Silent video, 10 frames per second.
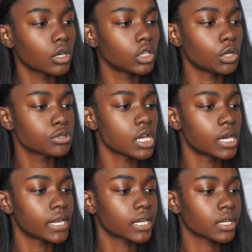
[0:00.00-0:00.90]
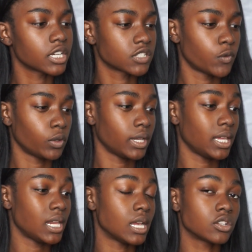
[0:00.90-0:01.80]
Glow Tonic
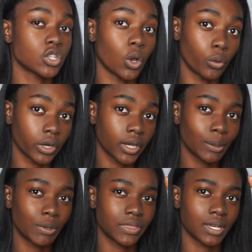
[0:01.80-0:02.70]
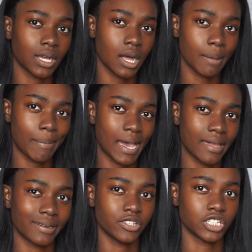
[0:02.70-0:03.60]
Exfoliating Toner with a cotton
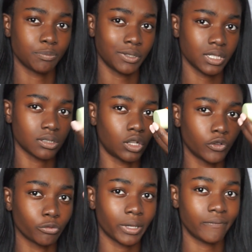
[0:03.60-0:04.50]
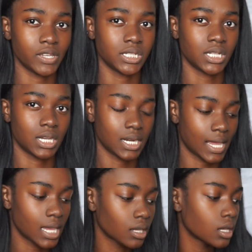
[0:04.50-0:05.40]
pad, and I just put this all over my face and
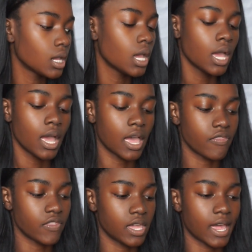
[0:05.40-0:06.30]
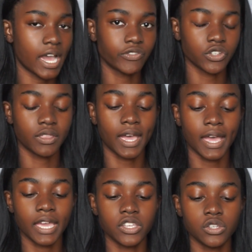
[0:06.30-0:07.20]
neck. And then after that,
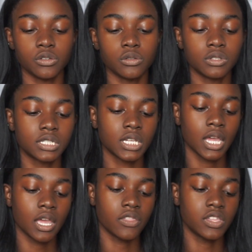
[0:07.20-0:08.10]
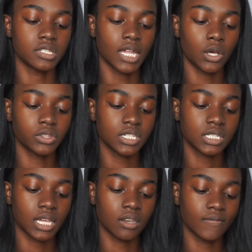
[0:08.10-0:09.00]
I used these Healthy
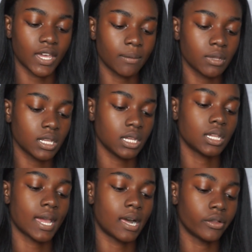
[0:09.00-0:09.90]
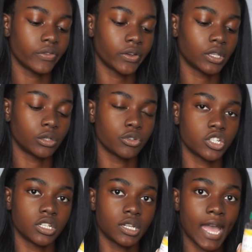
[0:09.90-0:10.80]
Skin Vitamin E and Aloe Vera
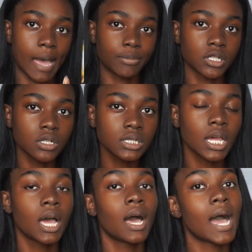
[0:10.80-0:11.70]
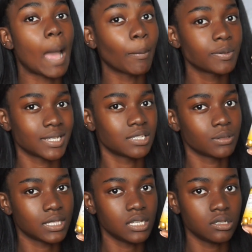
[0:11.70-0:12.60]
Lotion capsules. I'm obsessed
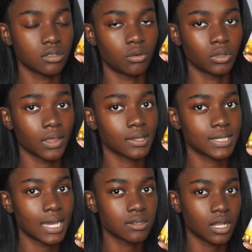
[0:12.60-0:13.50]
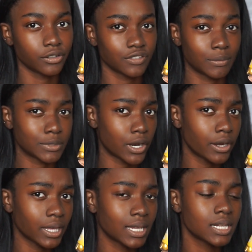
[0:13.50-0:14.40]
with these. These are only like $10 from
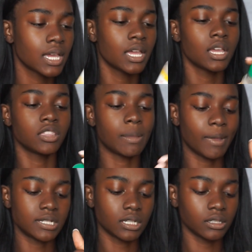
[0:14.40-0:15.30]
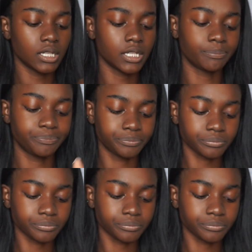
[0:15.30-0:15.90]
Target. They basically,